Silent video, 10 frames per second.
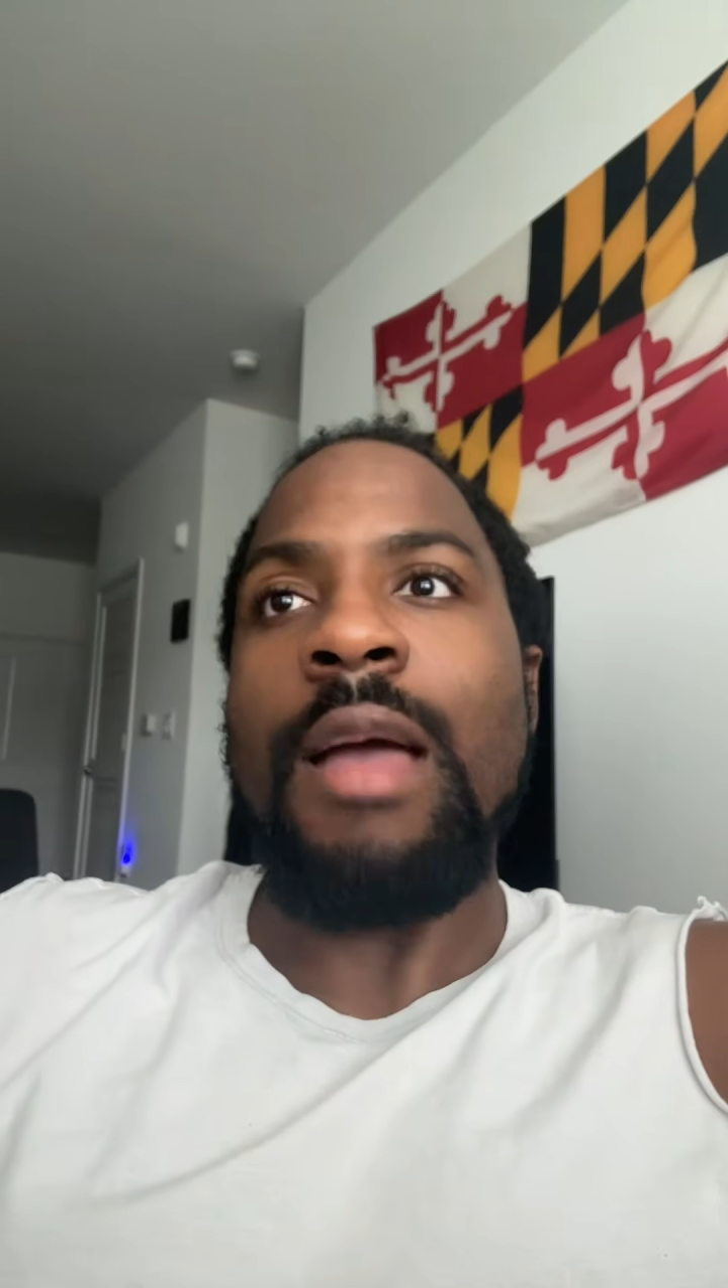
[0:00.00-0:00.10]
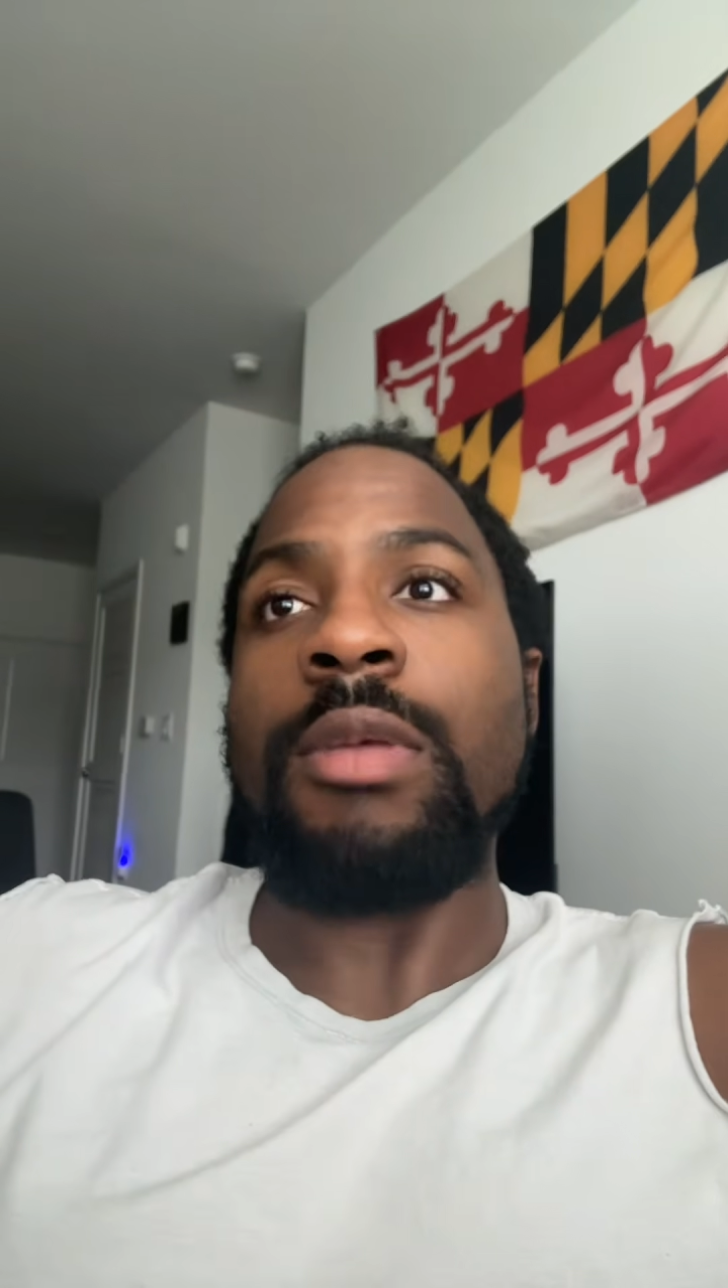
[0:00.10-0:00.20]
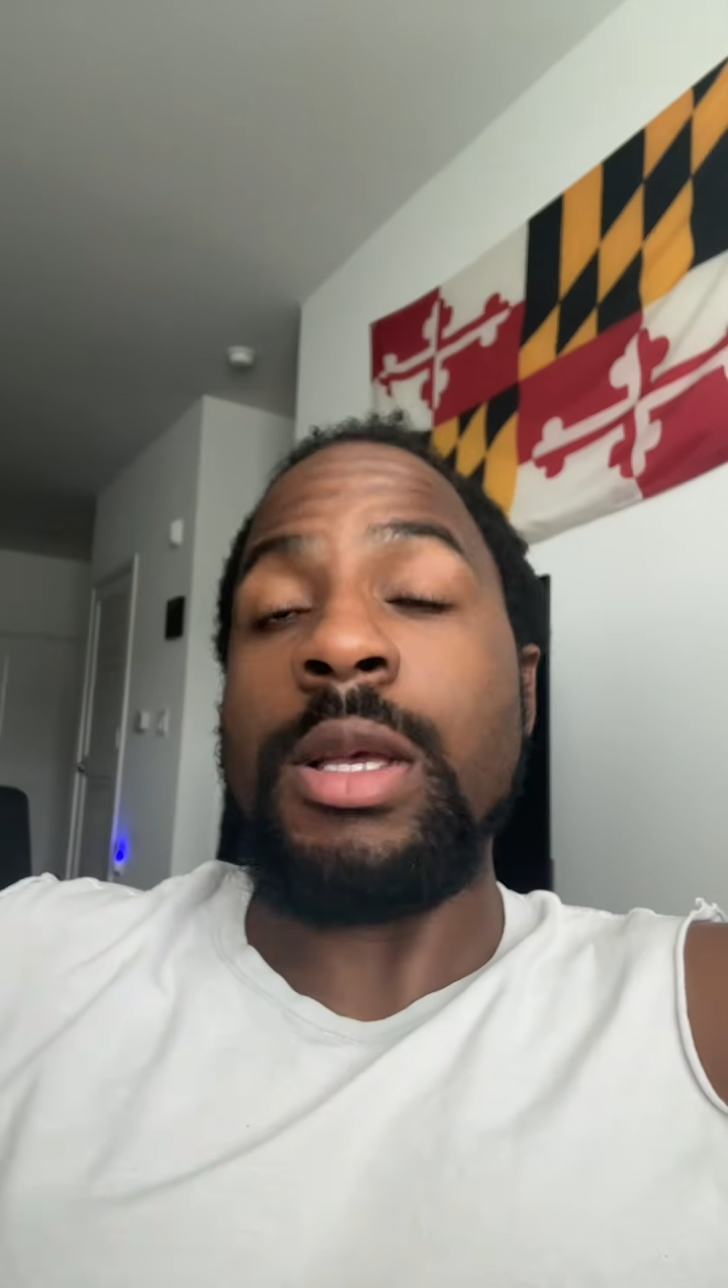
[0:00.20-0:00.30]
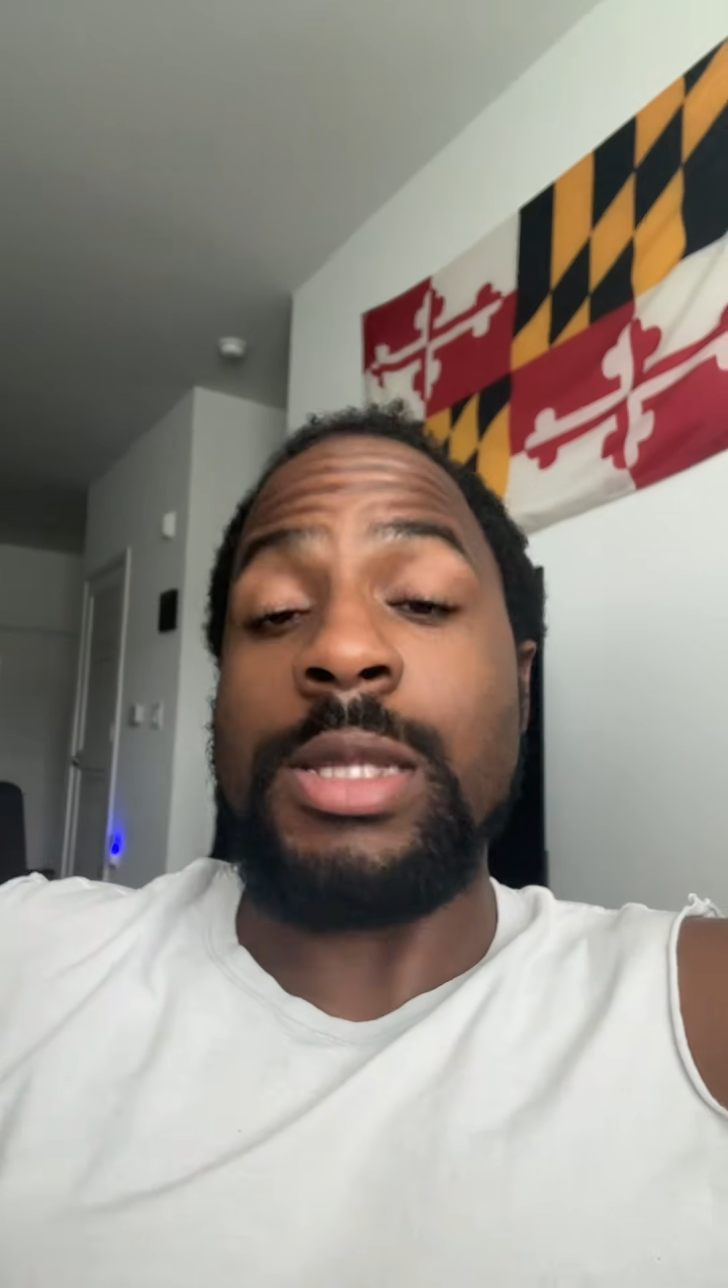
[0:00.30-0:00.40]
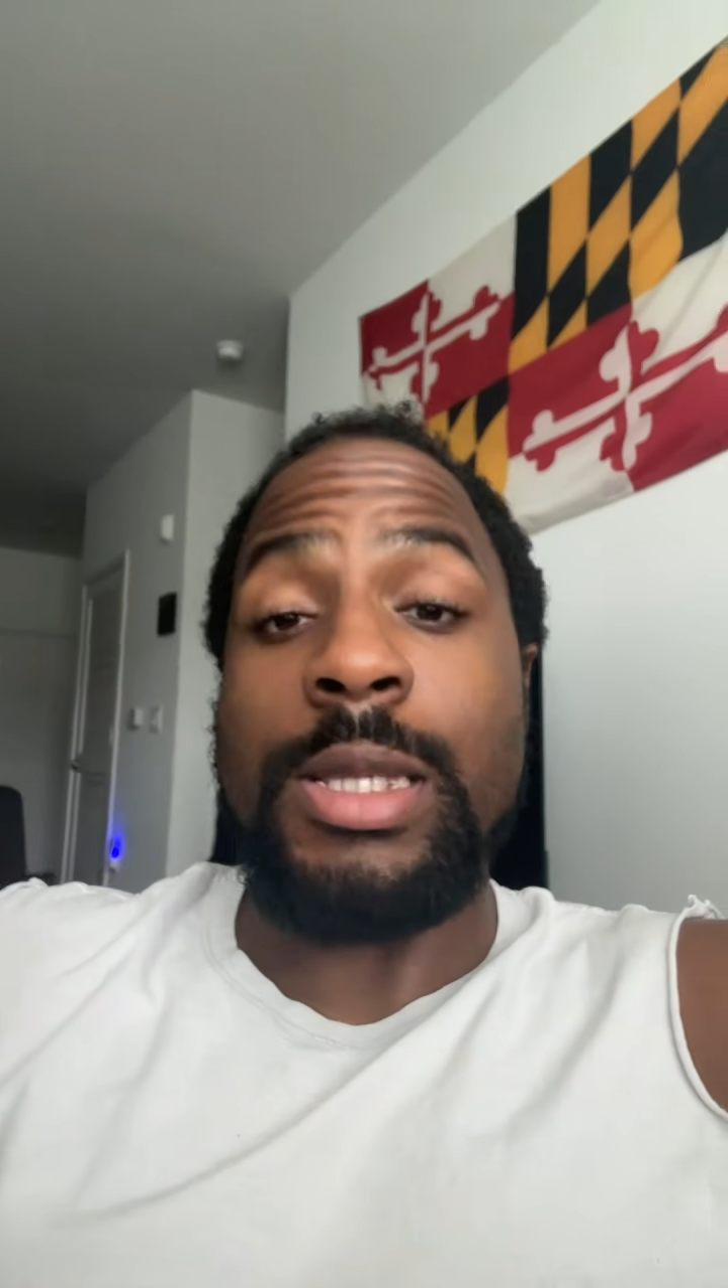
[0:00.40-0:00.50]

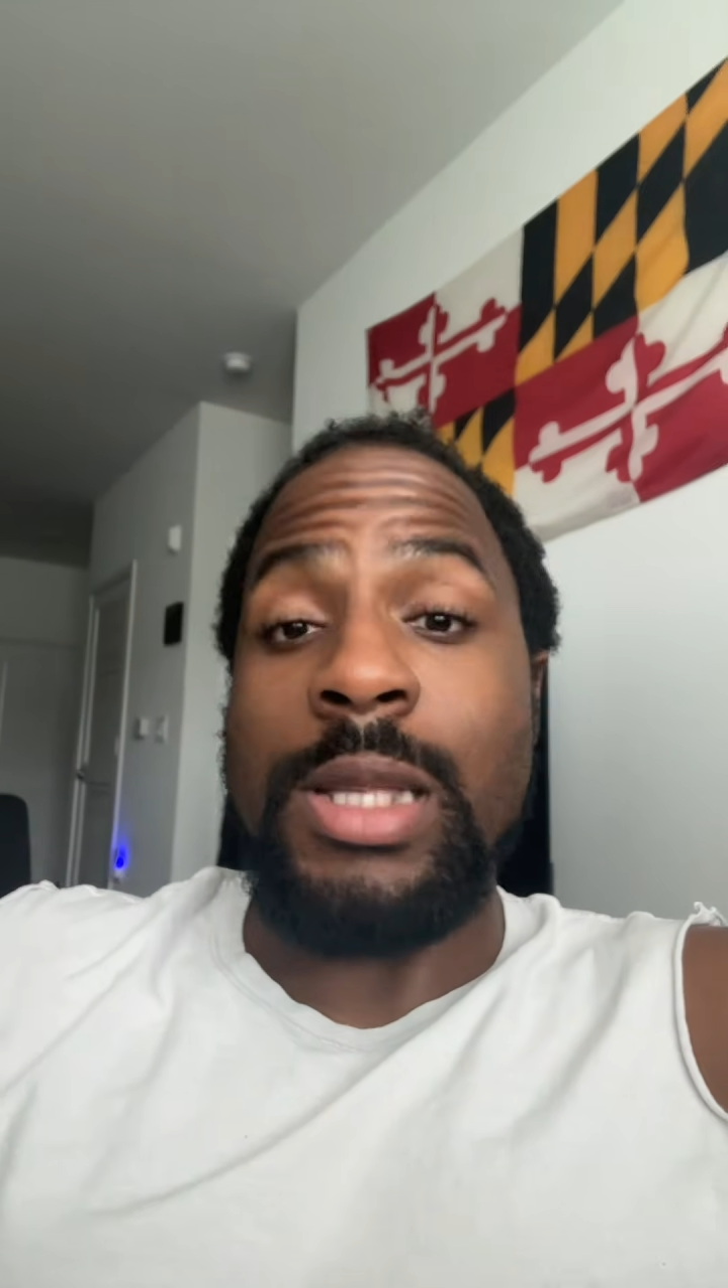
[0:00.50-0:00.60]
because that's